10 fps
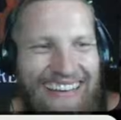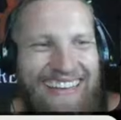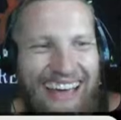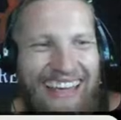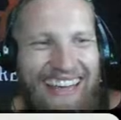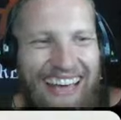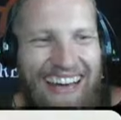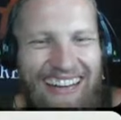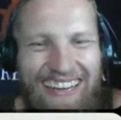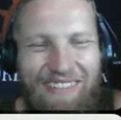Yeah.
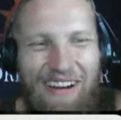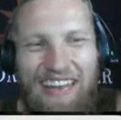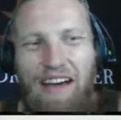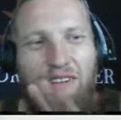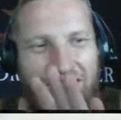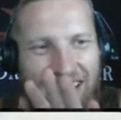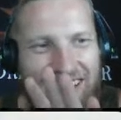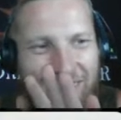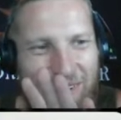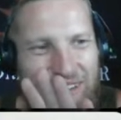We never say
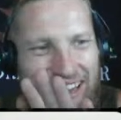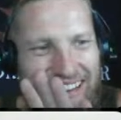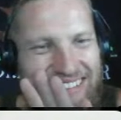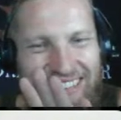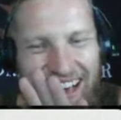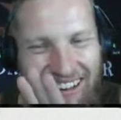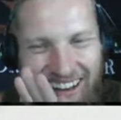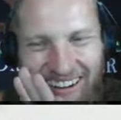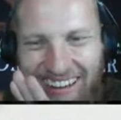no to tanks. No.